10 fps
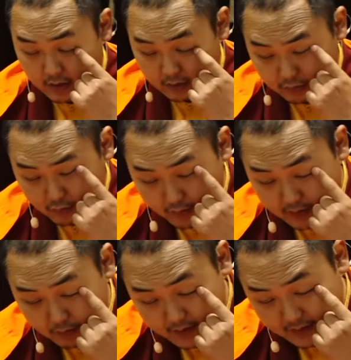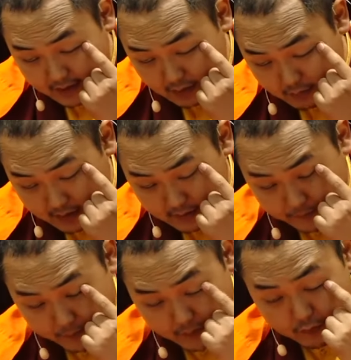So when we are anyway,
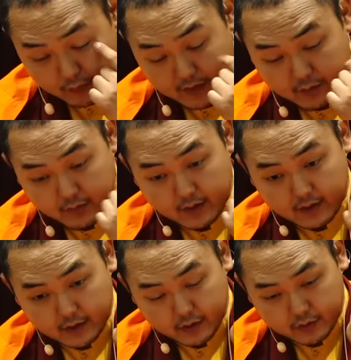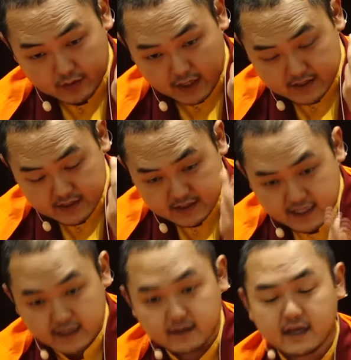so when we you know
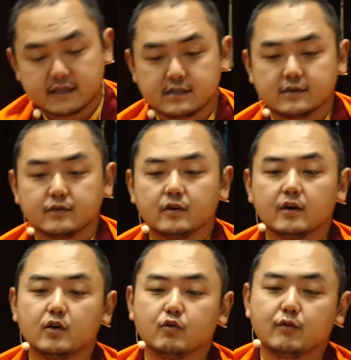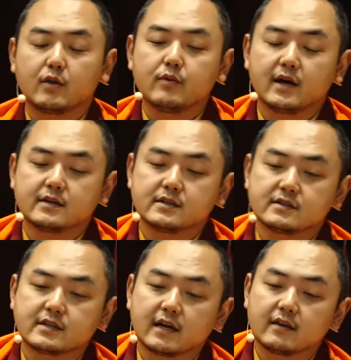understand that, when we
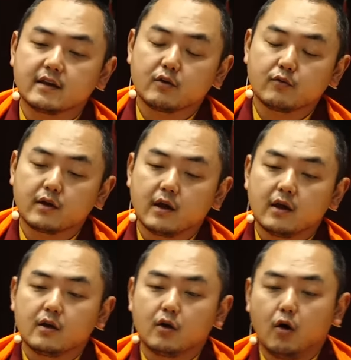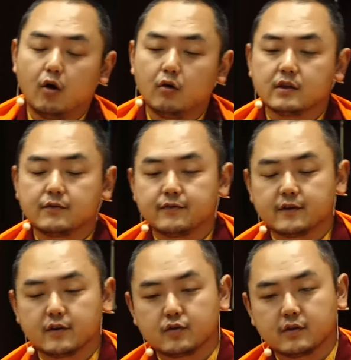understand that all the
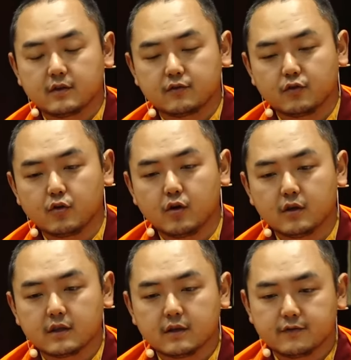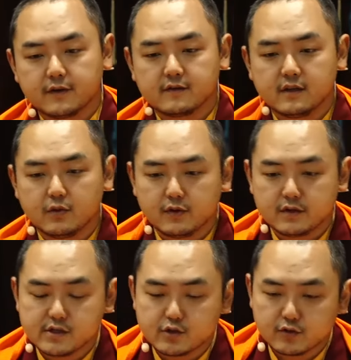you know the so-called the firstly we
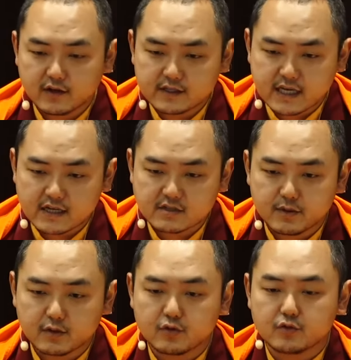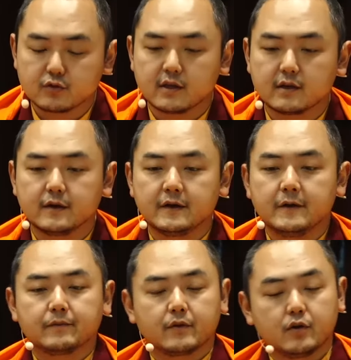reduce attachment through the
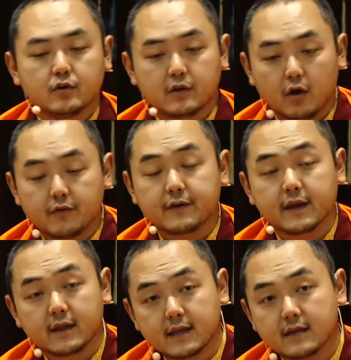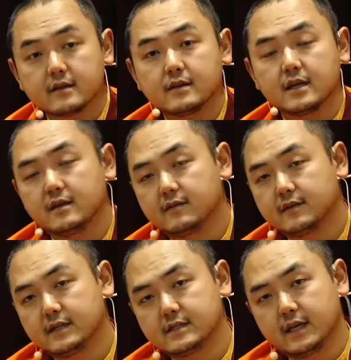you know the offering. Another thing is
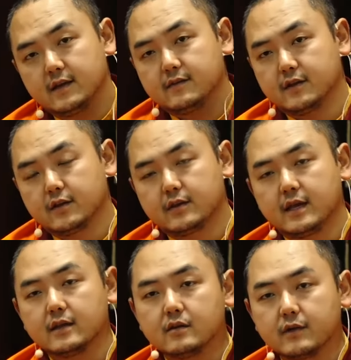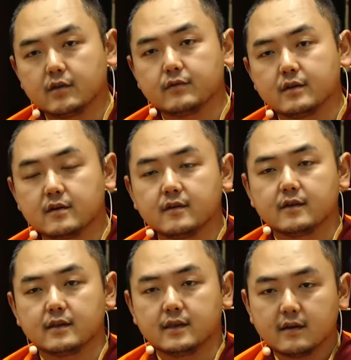that yes, another one of the reason
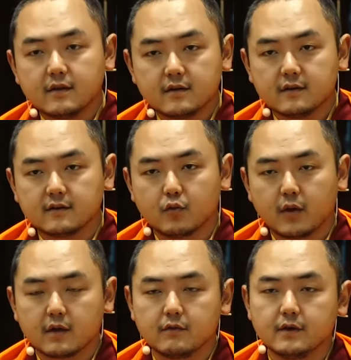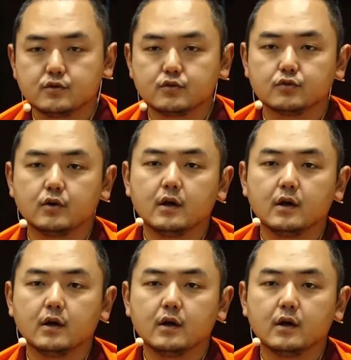another reason why we do